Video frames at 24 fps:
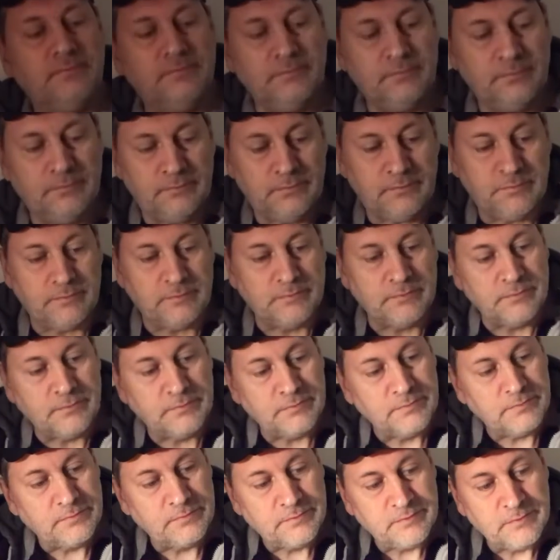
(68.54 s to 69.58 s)
Hmm.
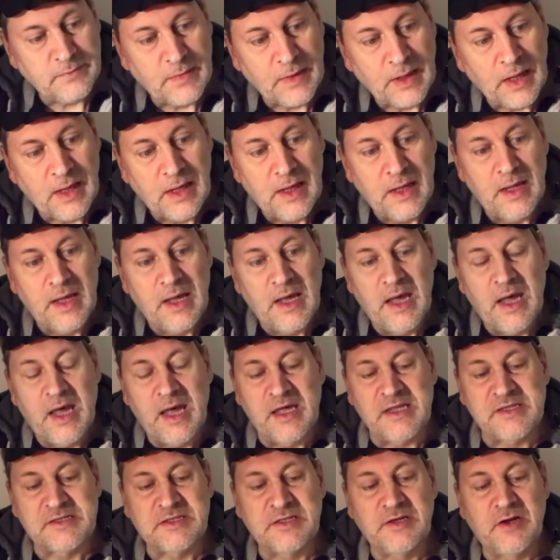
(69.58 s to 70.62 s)

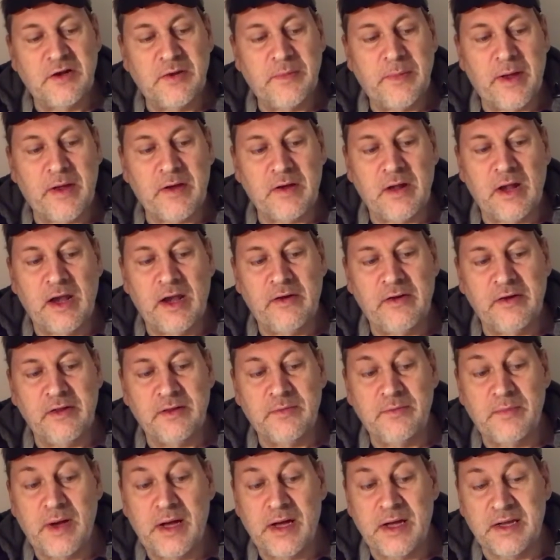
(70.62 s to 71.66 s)
It's not about clearing the
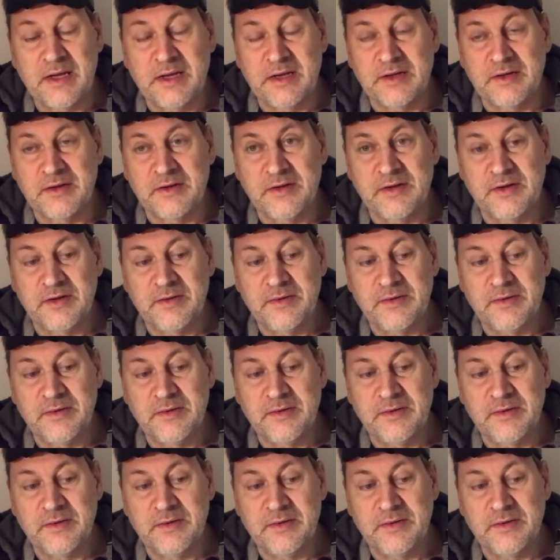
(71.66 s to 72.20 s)
mind.